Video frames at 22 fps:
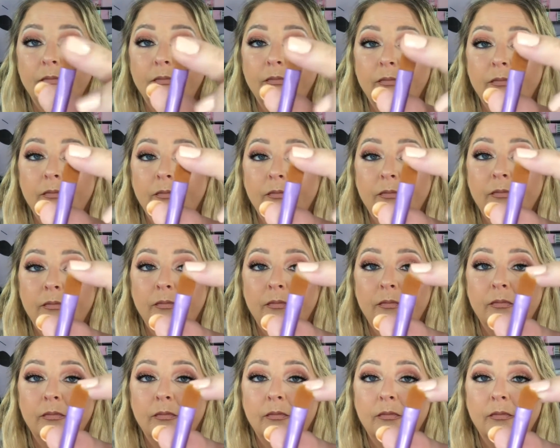
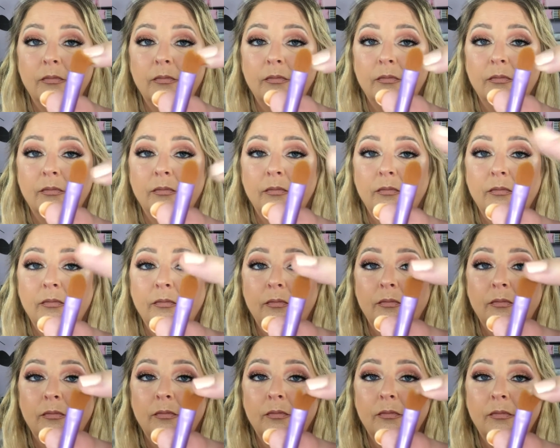
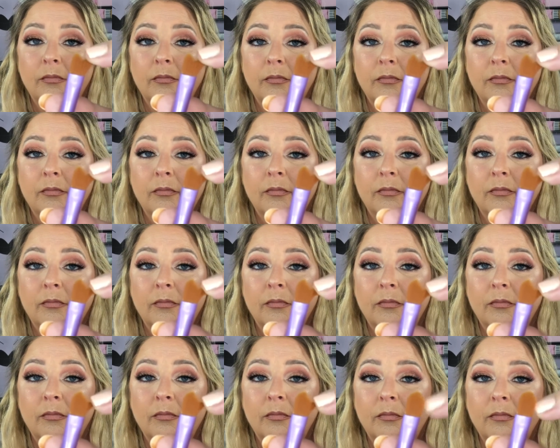
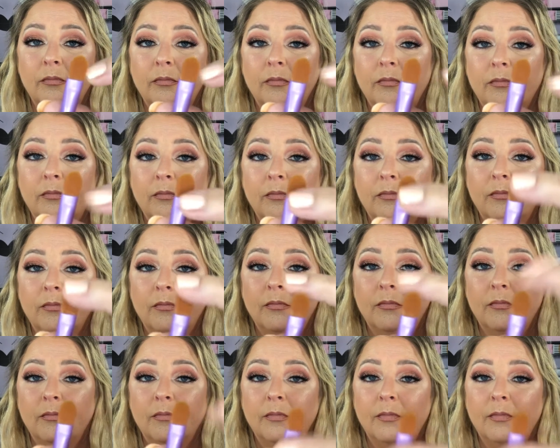No one is speaking in this clip.